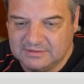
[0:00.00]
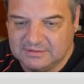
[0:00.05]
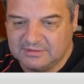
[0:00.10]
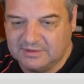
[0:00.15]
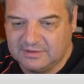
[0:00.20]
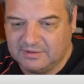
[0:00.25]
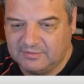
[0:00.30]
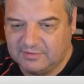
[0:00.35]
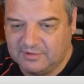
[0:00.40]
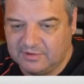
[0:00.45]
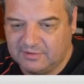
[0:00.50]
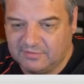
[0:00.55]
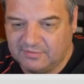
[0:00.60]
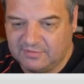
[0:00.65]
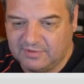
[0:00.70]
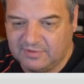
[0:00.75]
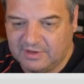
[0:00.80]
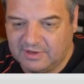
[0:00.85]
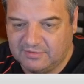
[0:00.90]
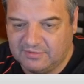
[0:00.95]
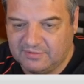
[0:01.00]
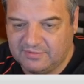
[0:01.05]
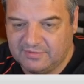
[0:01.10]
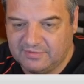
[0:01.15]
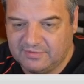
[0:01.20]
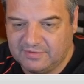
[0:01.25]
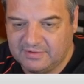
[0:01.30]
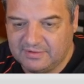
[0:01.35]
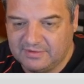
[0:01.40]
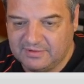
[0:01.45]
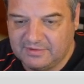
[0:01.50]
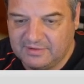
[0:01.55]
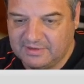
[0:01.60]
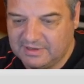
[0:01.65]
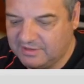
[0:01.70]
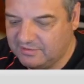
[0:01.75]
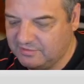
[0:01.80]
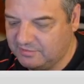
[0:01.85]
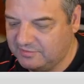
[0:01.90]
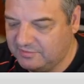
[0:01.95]
Get rid of the
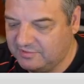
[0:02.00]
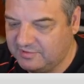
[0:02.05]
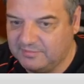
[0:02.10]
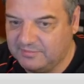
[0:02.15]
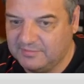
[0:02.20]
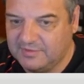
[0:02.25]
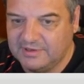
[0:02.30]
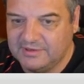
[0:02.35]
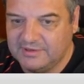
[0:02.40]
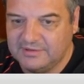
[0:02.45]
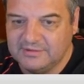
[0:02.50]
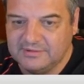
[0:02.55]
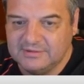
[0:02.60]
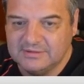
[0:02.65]
500% one.